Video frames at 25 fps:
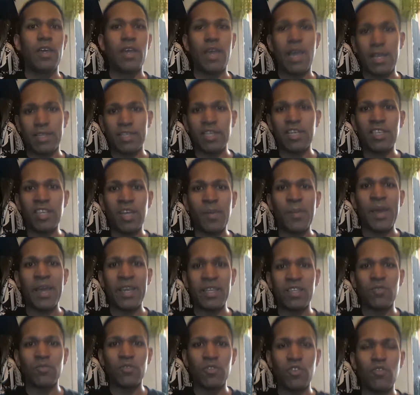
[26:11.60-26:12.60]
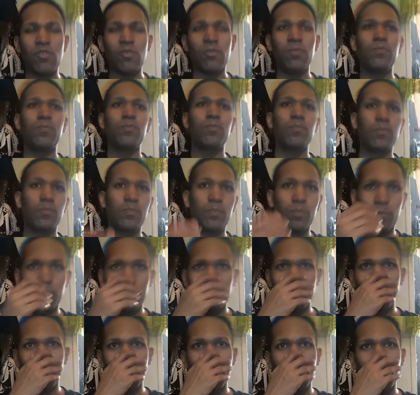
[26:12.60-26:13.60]
at that time, I hate them too
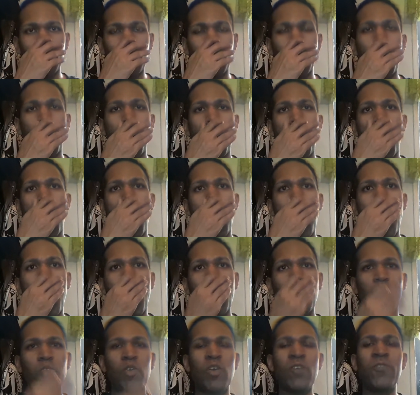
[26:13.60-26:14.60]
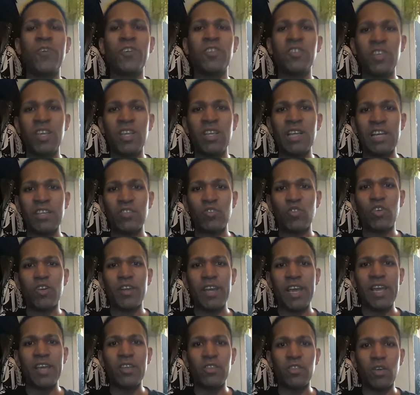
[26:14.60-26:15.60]
you know, 2015, I
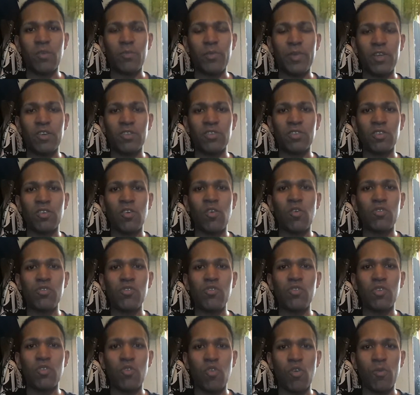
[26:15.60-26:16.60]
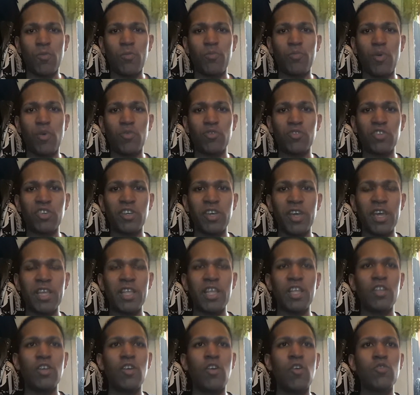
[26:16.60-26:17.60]
started hating them because of the whole unicorn bullshit, and
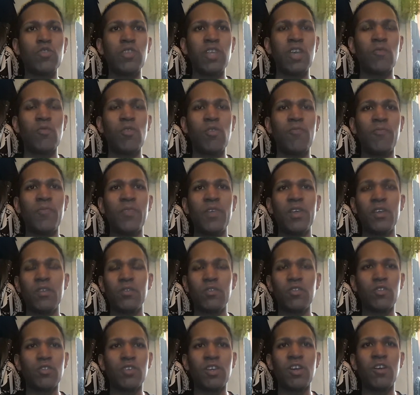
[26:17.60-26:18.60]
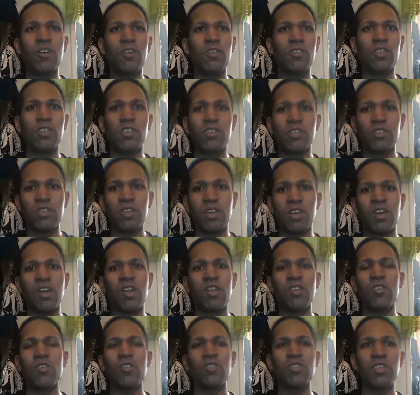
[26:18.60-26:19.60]
then the whole thing with the co- the, the
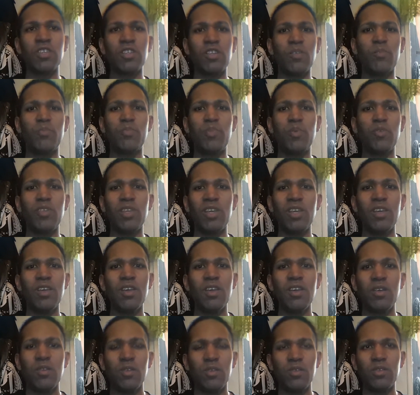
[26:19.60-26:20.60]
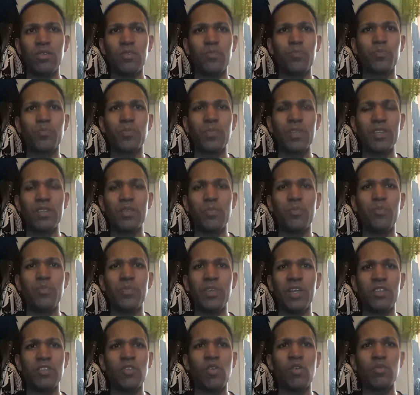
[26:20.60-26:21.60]
colors and the booty, the,
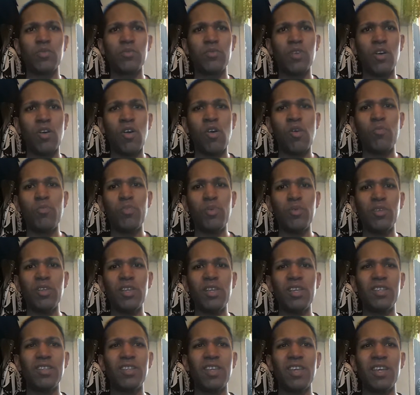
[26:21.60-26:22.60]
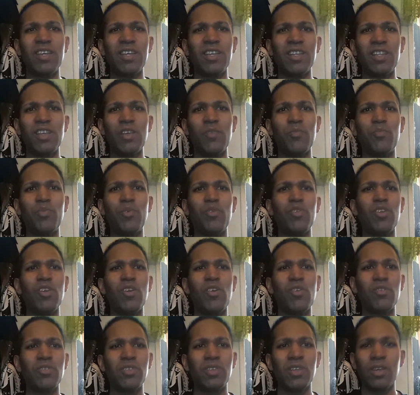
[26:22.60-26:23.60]
and the whole the whole booty thing, and then
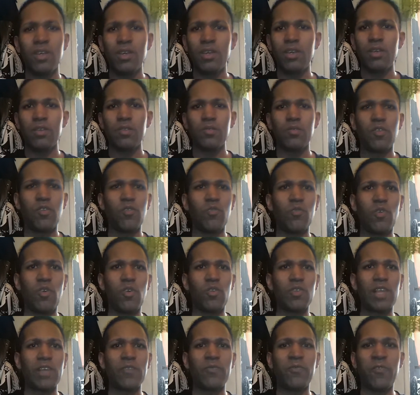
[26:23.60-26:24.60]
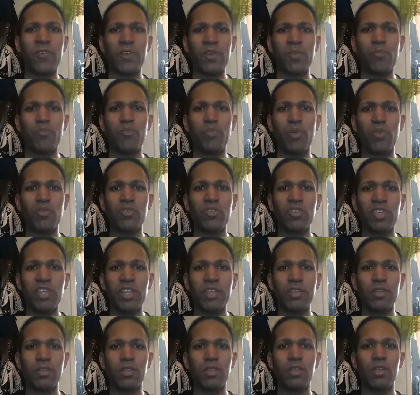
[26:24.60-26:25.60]
Booty-O's, all, all that fucking bullshit.